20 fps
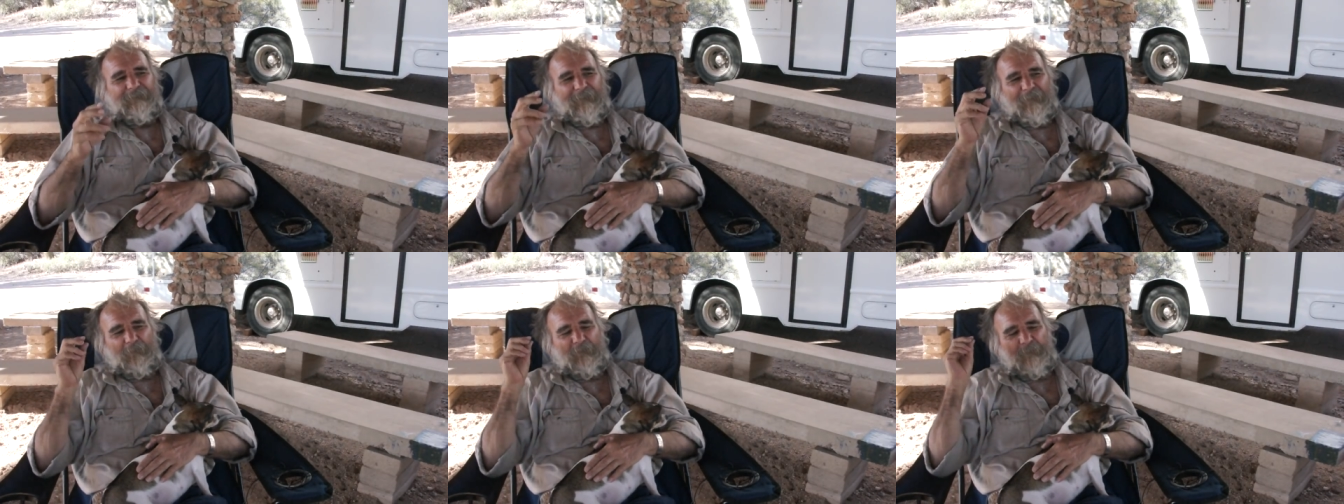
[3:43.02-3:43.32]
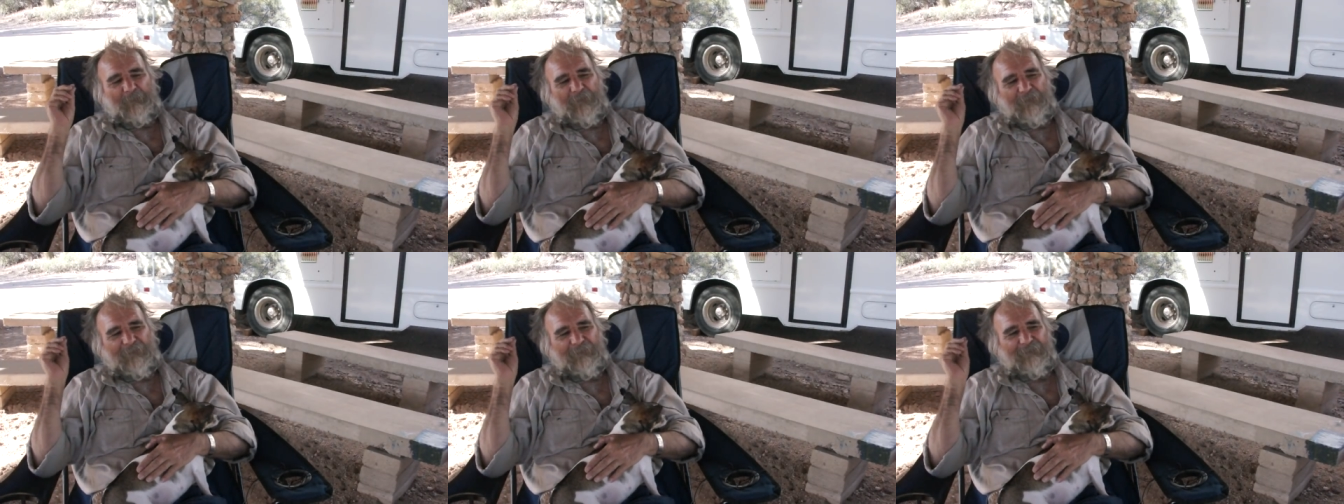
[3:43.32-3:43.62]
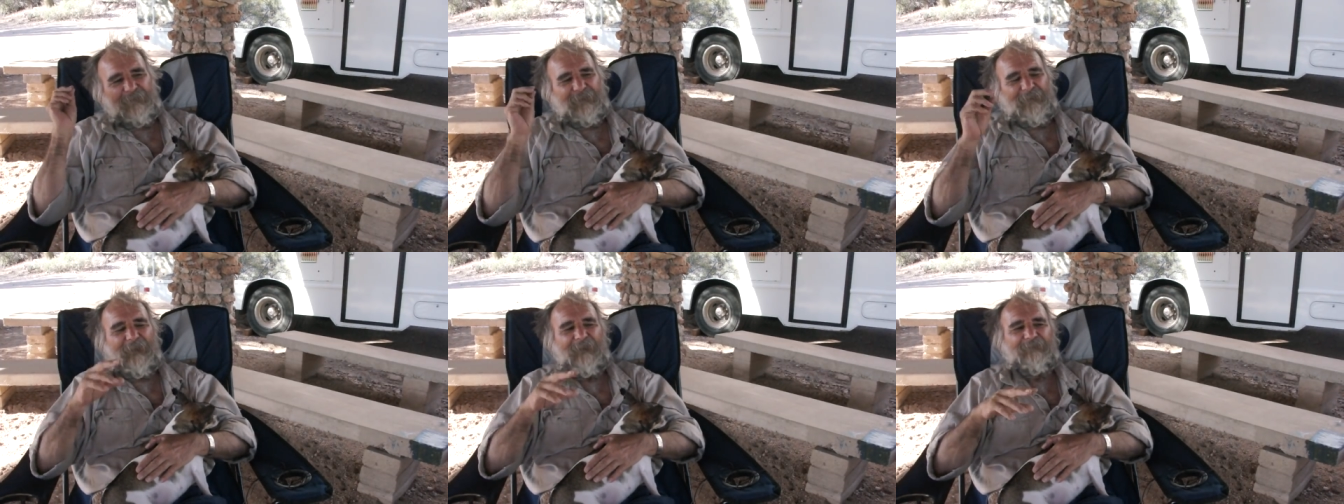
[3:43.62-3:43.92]
And we put it
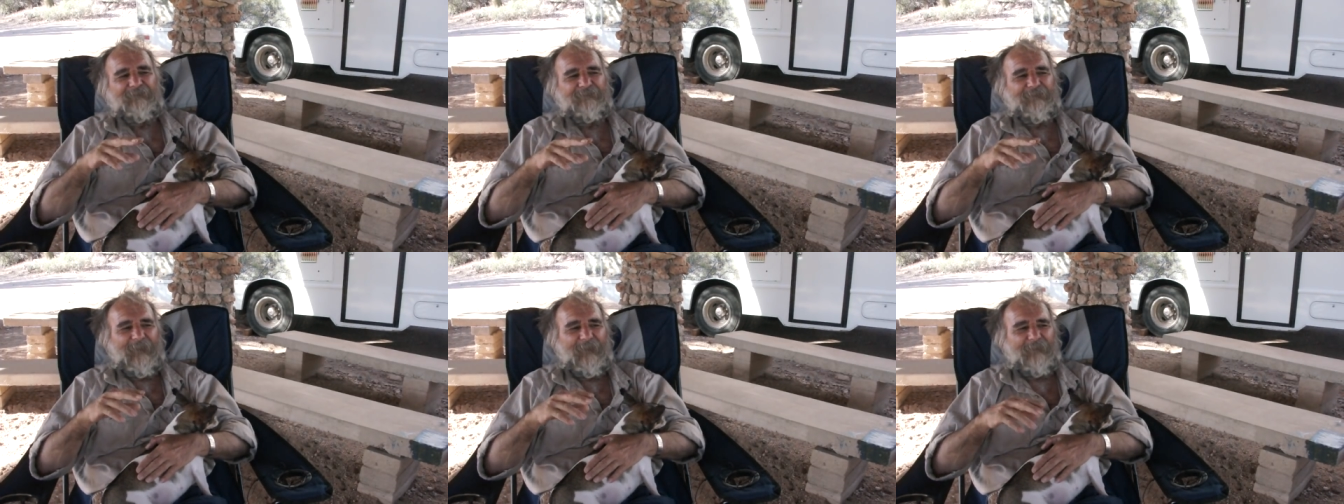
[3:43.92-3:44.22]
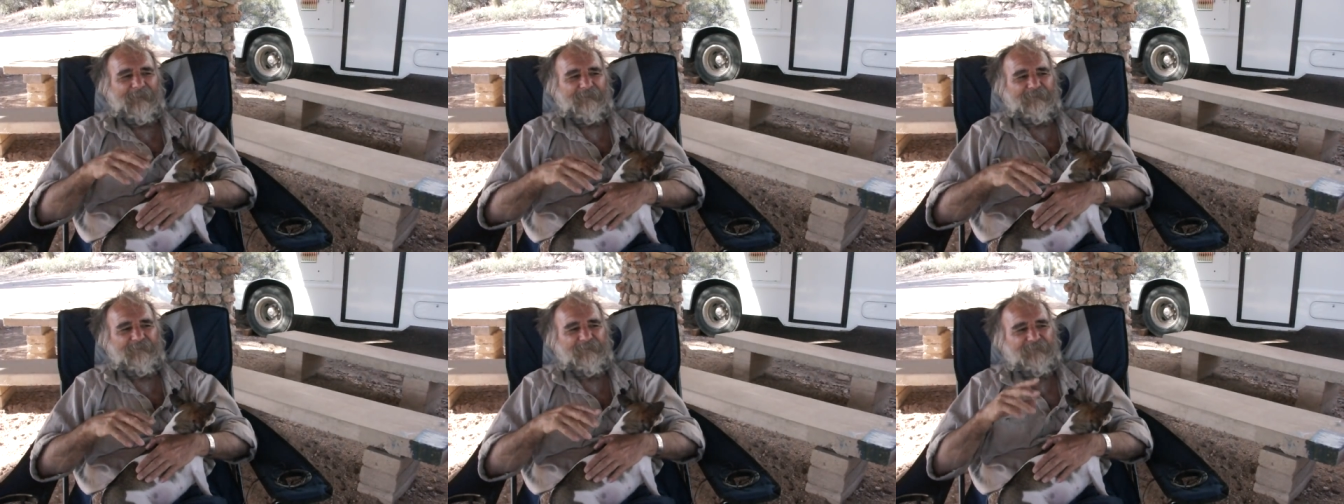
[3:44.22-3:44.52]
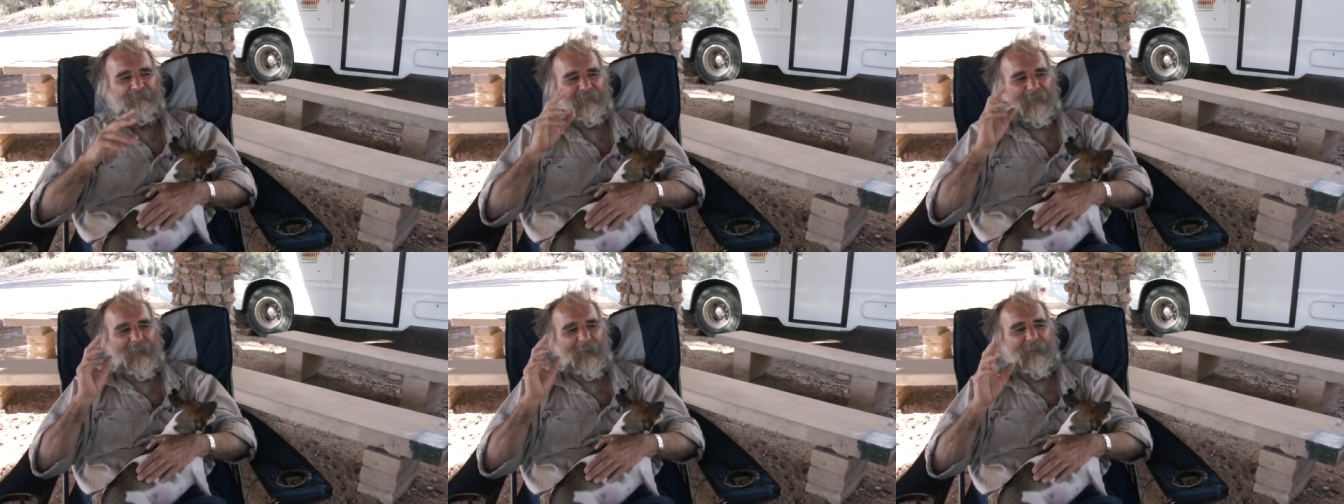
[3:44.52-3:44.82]
in the gas tank.
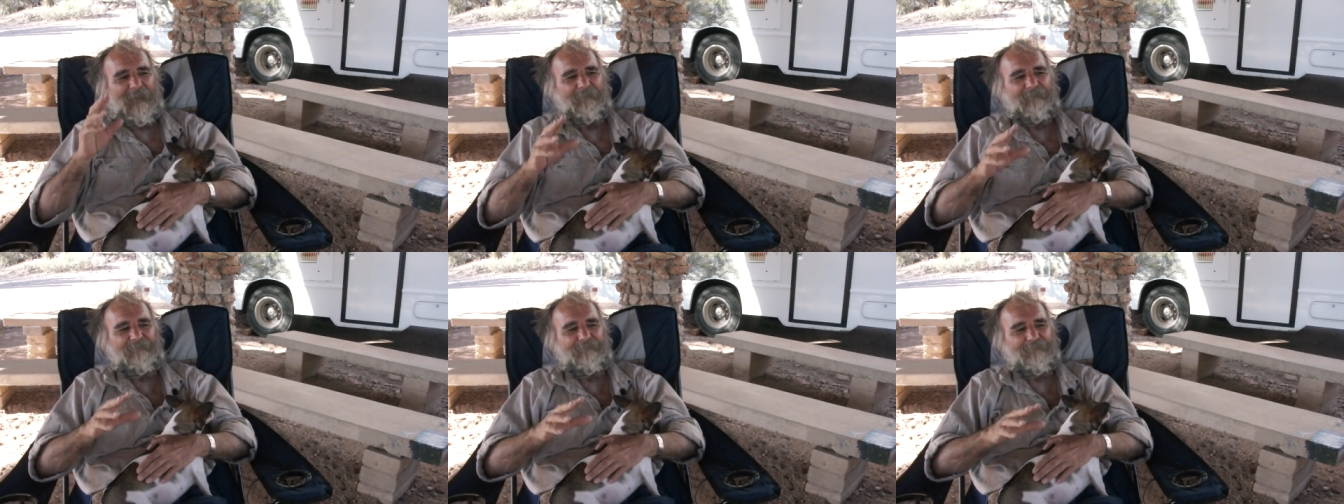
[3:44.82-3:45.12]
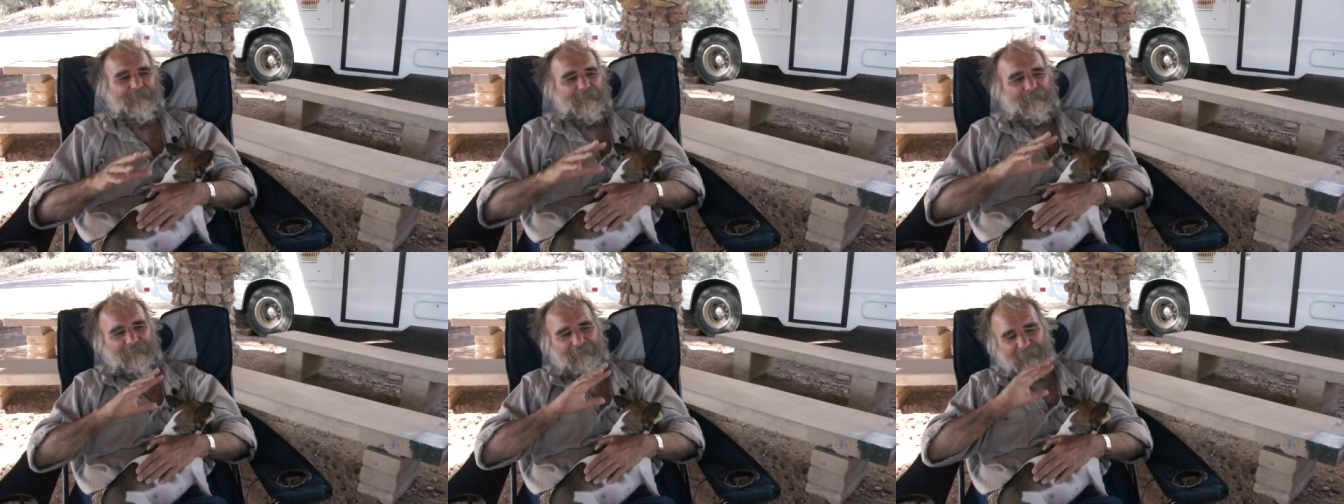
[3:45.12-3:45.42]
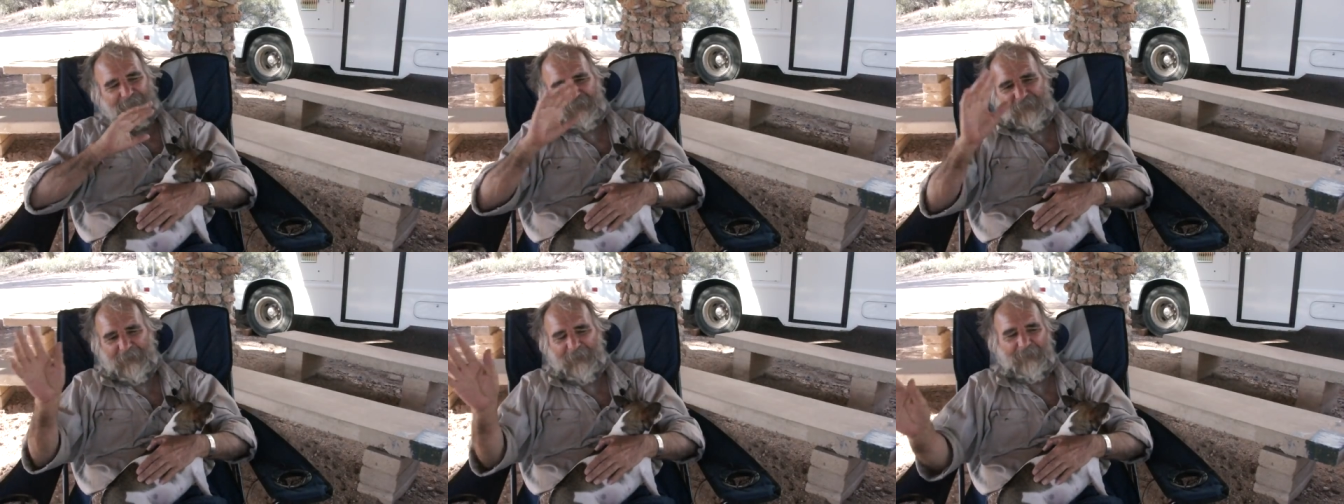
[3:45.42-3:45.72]
You drive,
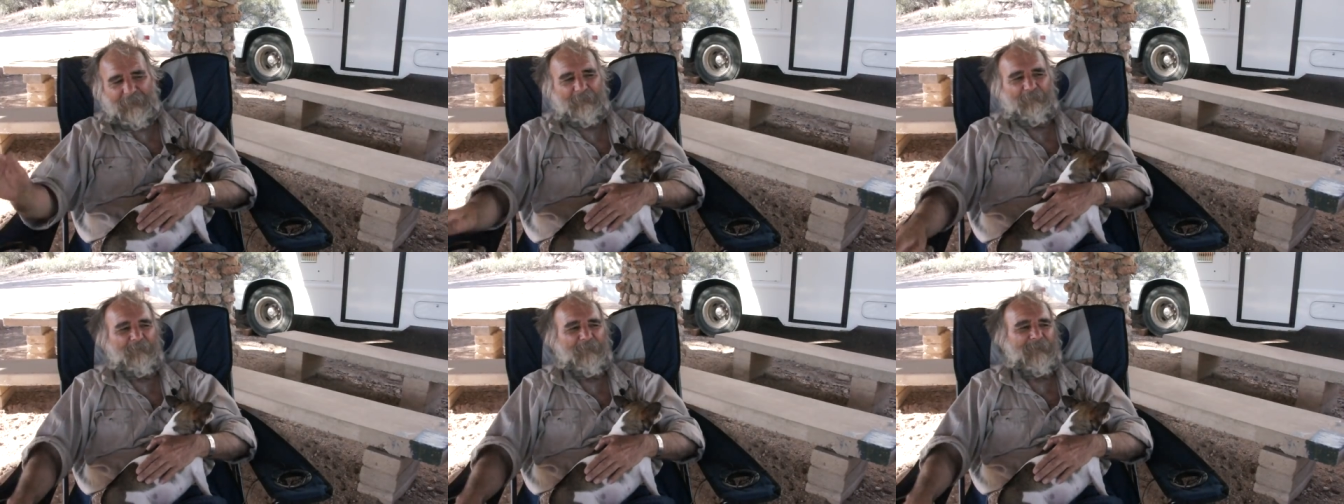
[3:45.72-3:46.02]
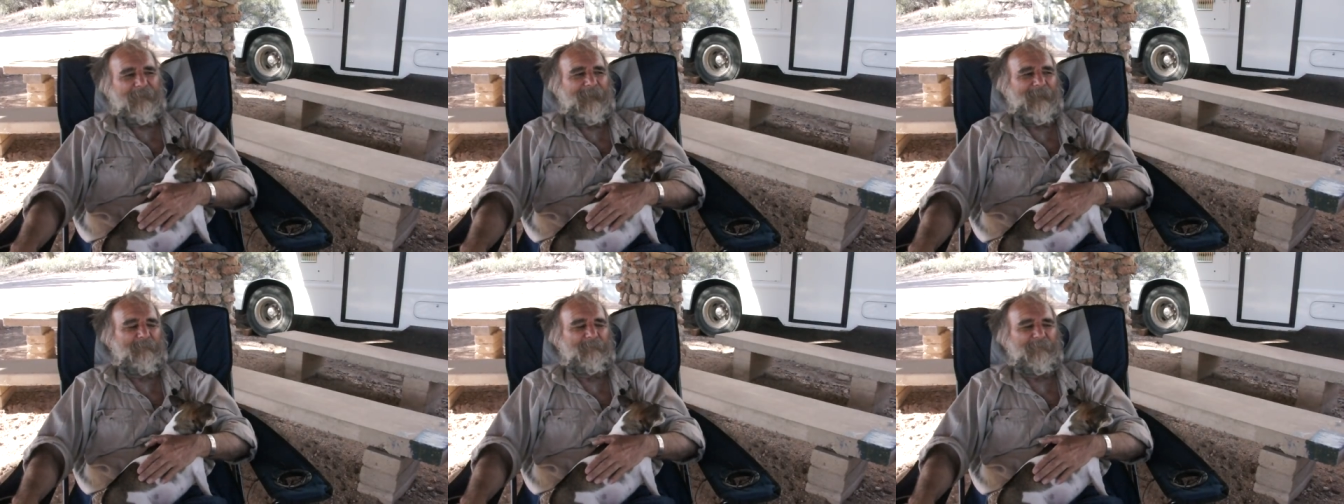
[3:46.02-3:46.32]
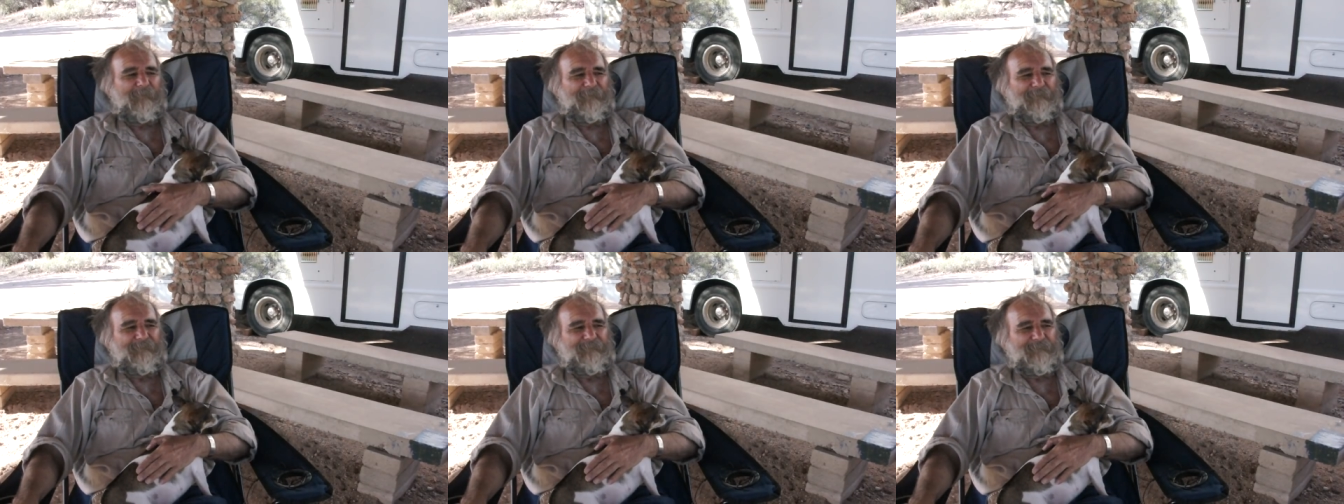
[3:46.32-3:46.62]
we
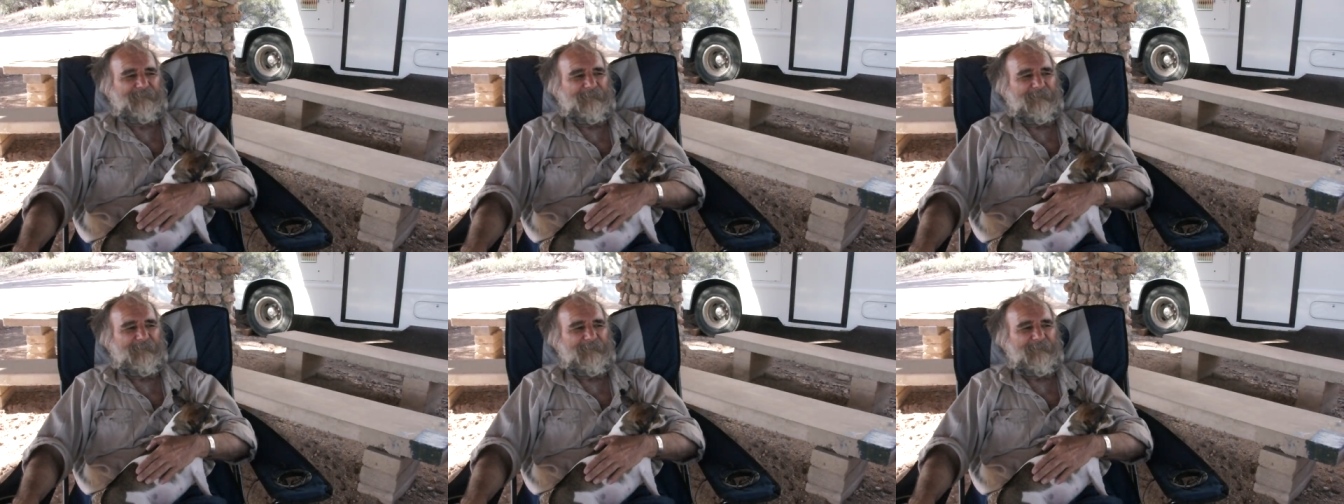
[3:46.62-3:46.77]
gamble.